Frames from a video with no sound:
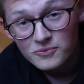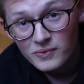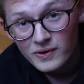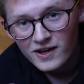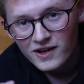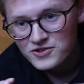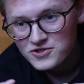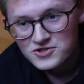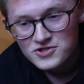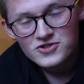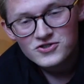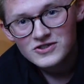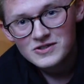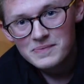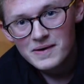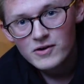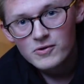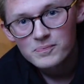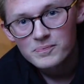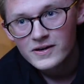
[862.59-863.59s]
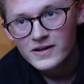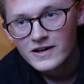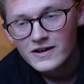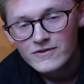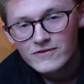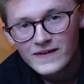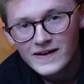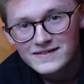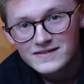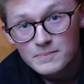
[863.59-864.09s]
We are just about
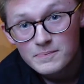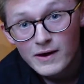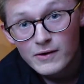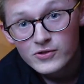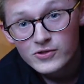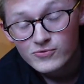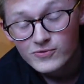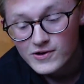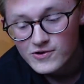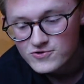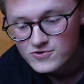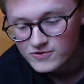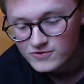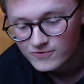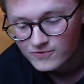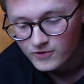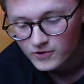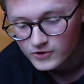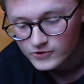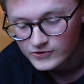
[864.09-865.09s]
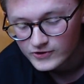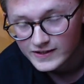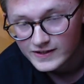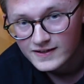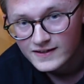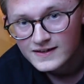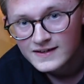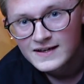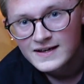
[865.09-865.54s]
perfect, about 340.